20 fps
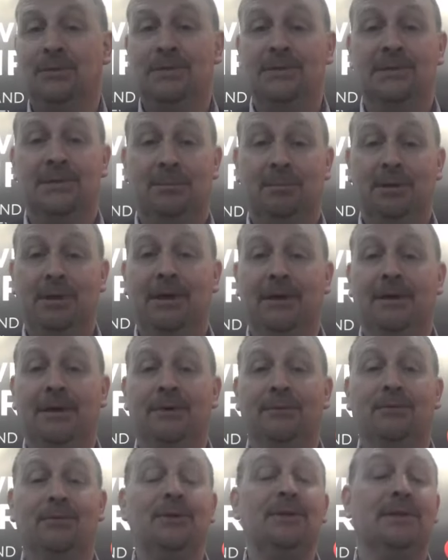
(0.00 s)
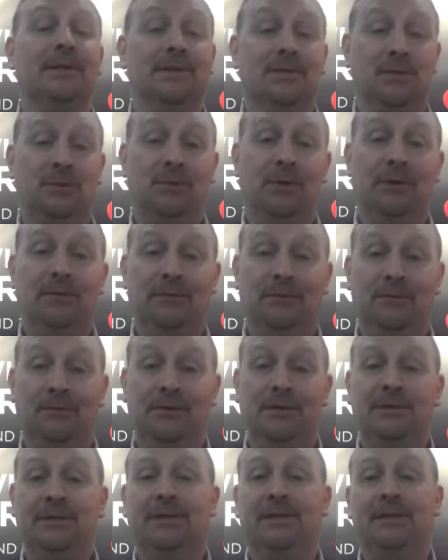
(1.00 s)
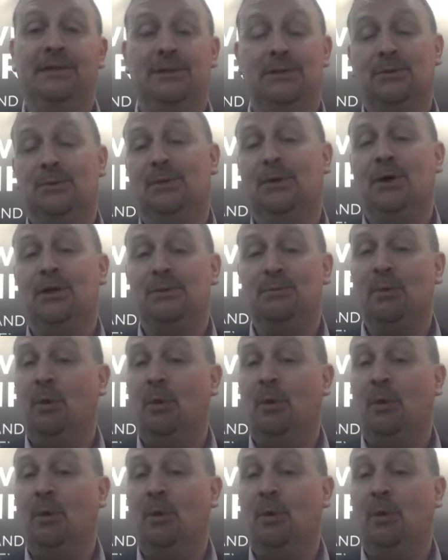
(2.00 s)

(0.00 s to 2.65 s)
which is a big retail suite for retailers to launch